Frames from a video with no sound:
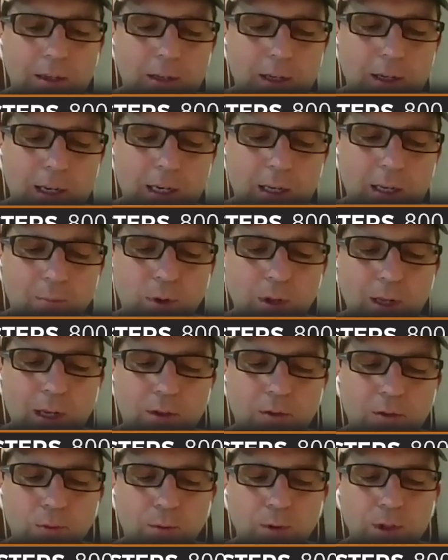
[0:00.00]
any
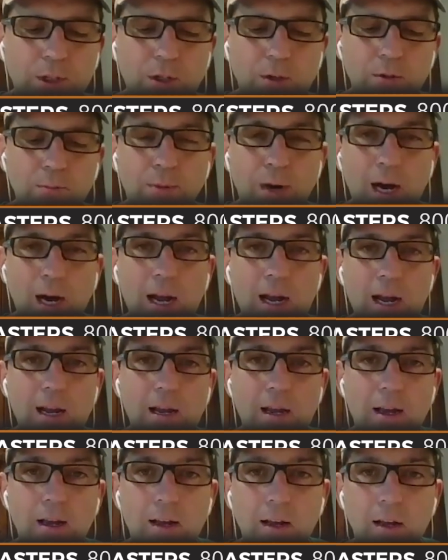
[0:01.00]
place where you
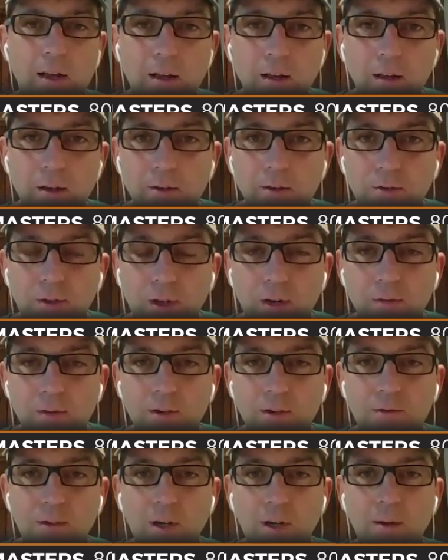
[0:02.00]
buy a
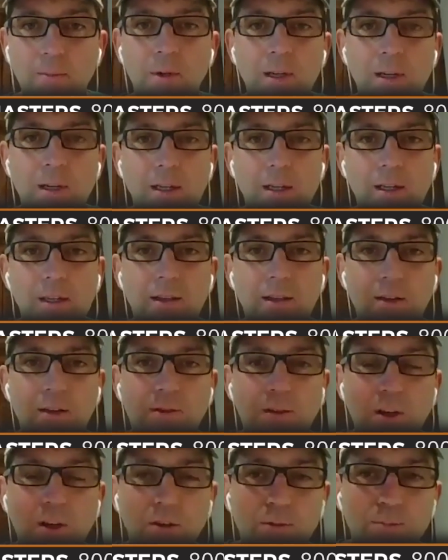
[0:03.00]
service from that
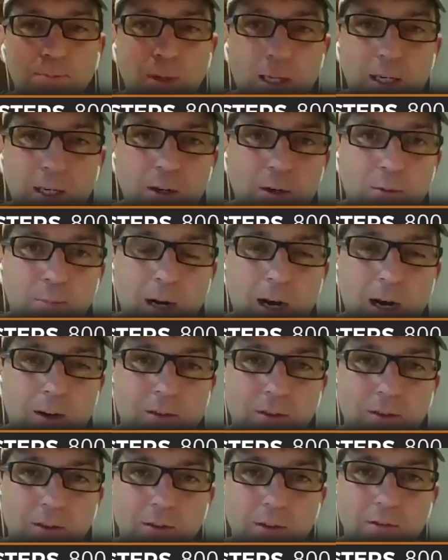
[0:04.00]
sells P.O.
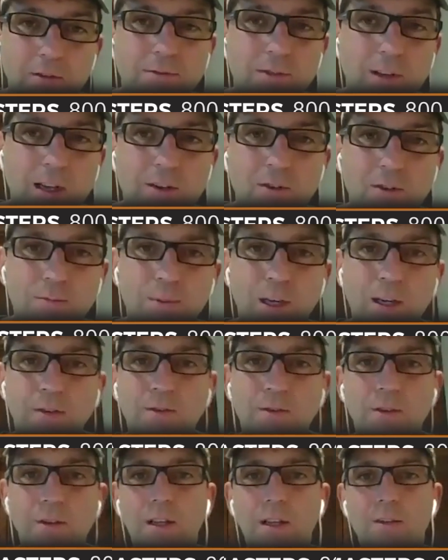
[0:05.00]
boxes and flex
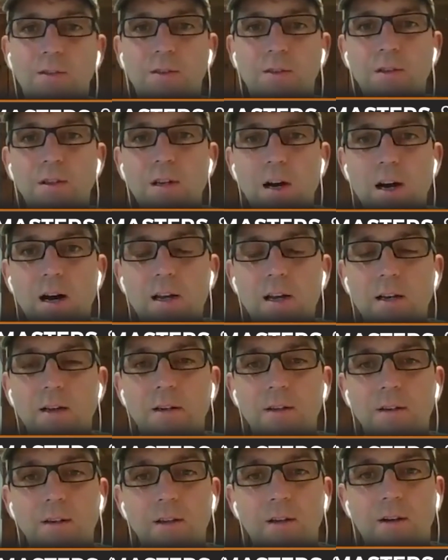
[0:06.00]
space is not
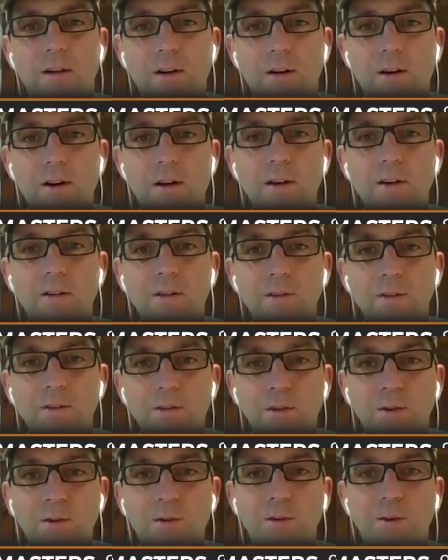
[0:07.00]
on
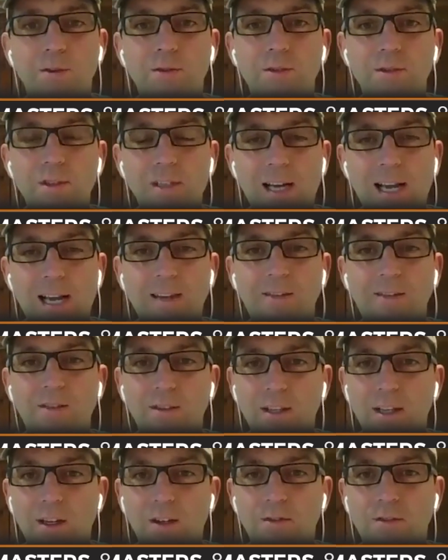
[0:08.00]
Google's nice
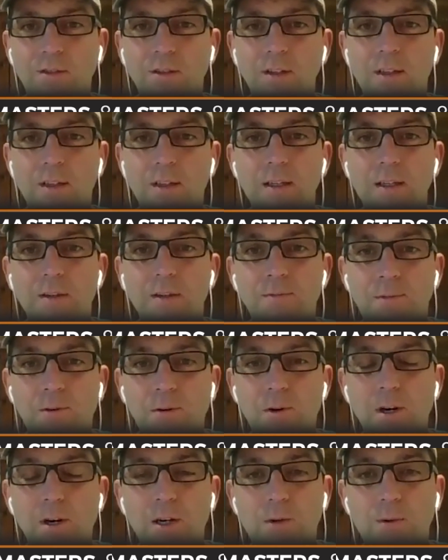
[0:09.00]
list
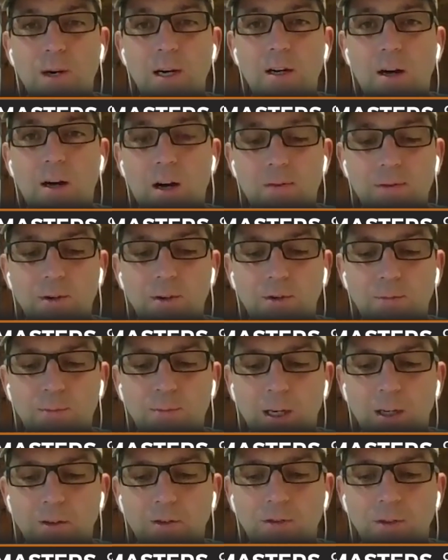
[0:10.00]
for a great office
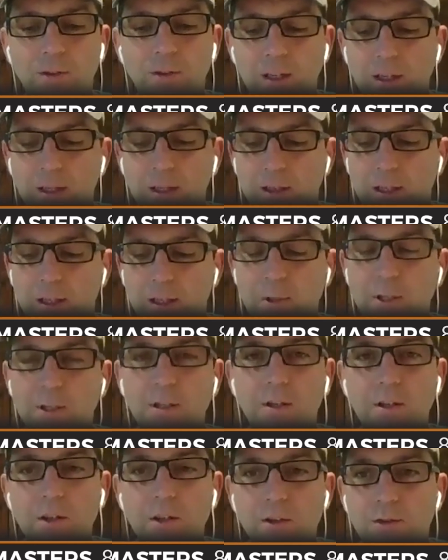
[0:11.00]
space. Let me
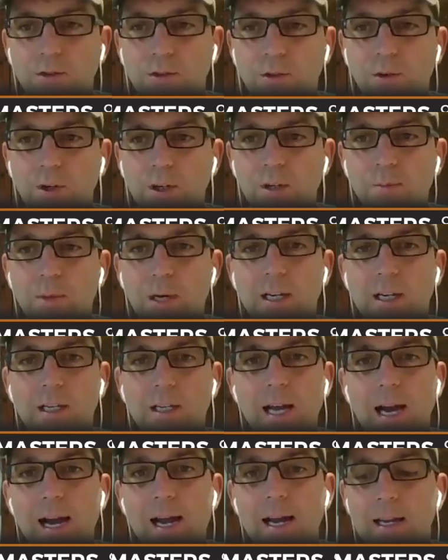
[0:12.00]
tell you a story about a
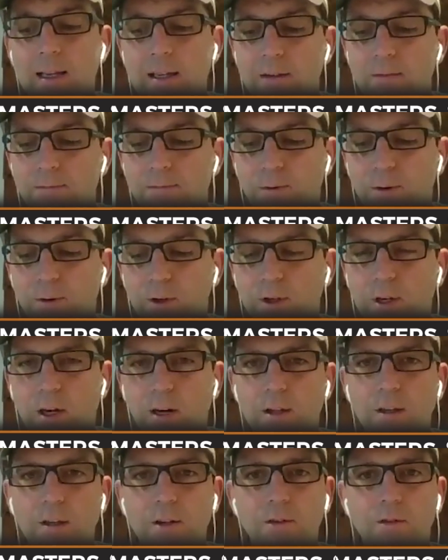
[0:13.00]
guy in Fort
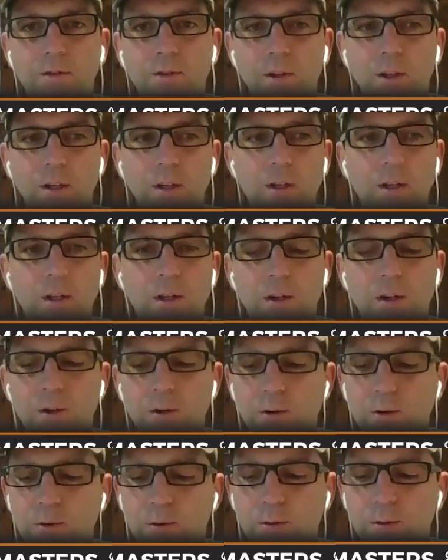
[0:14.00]
Collins
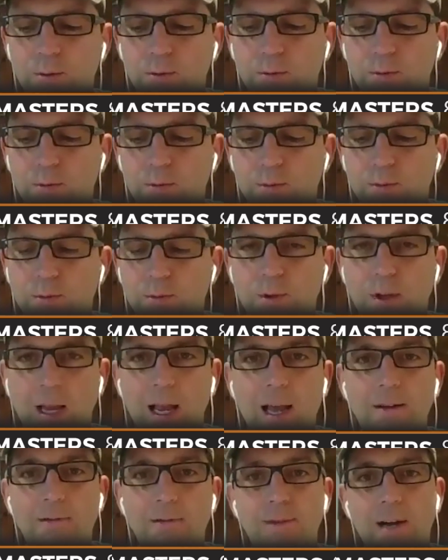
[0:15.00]
who
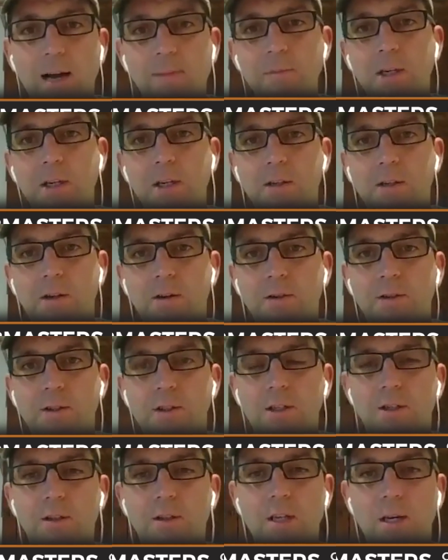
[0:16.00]
had $5 million a
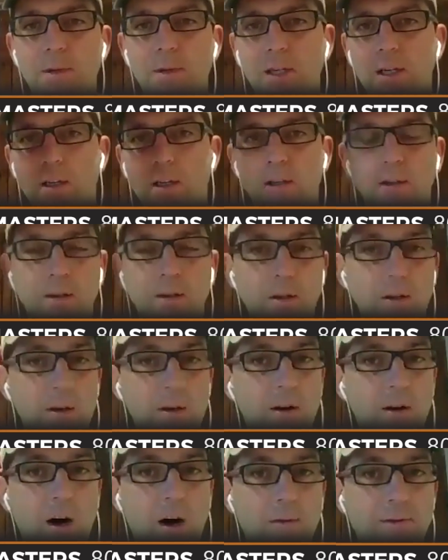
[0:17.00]
year coming in
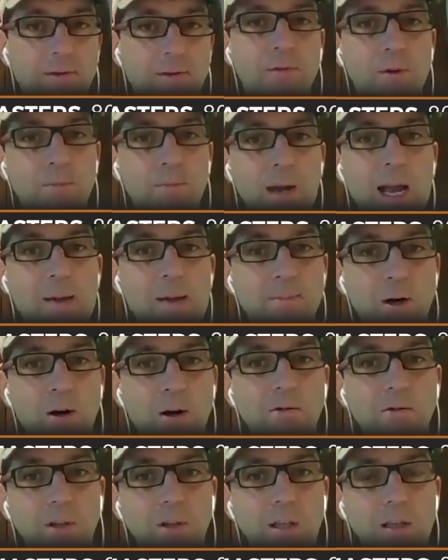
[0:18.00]
off of the map
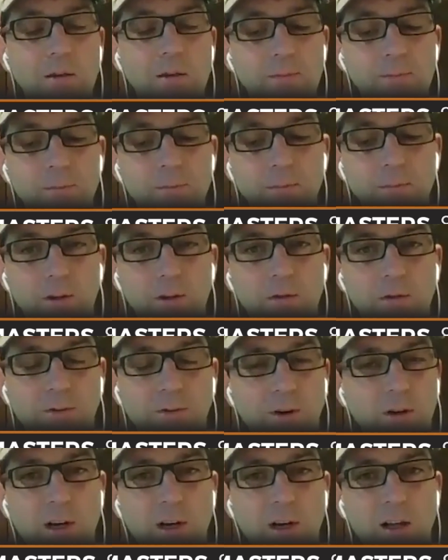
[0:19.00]
only.
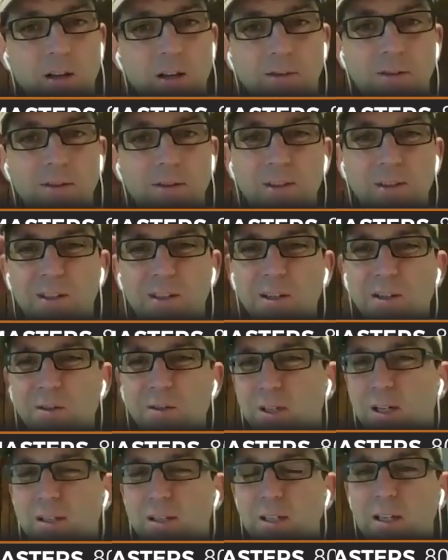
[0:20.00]
Fort Collins isn't
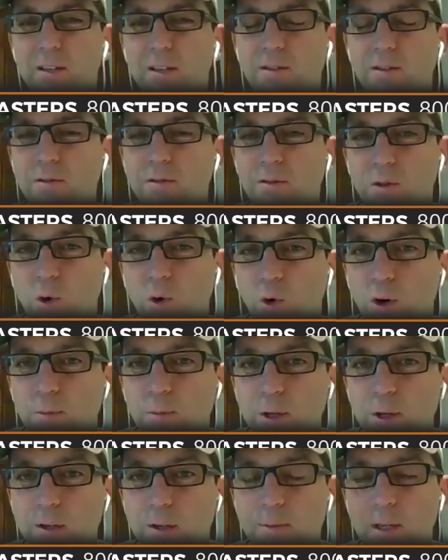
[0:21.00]
huge. I think it's
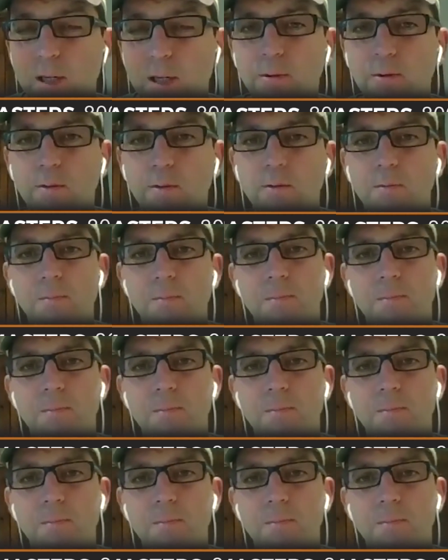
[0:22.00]
250,000 people